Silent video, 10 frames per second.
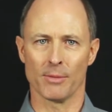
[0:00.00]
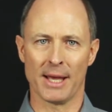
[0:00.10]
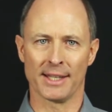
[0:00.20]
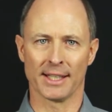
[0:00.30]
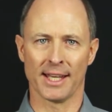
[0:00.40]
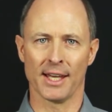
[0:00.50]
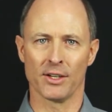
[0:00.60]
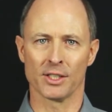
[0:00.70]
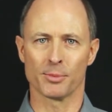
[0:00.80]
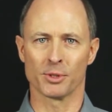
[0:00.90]
about the
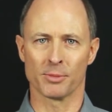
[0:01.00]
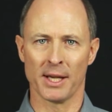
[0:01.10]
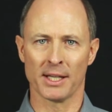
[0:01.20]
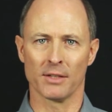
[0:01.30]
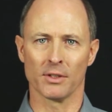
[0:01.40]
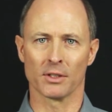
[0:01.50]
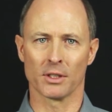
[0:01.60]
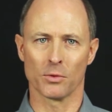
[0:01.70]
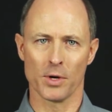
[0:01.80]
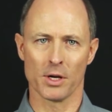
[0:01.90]
candidate's perspective on the
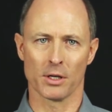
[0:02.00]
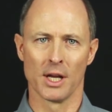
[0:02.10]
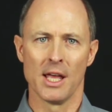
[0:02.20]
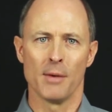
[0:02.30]
career,